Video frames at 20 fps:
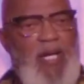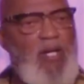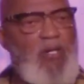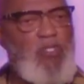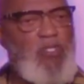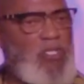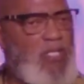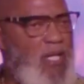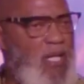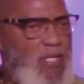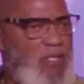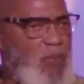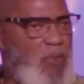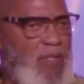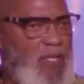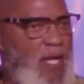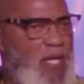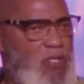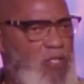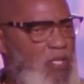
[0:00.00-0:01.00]
that our sins
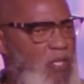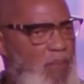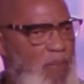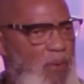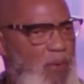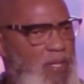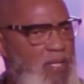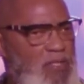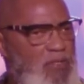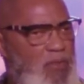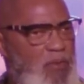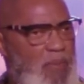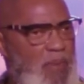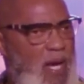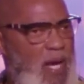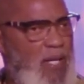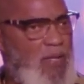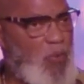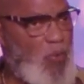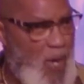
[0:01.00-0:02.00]
would not separate us from
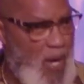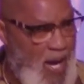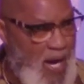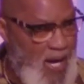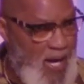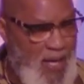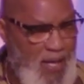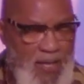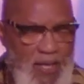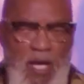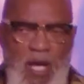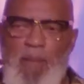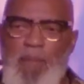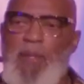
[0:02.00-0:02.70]
God. Why?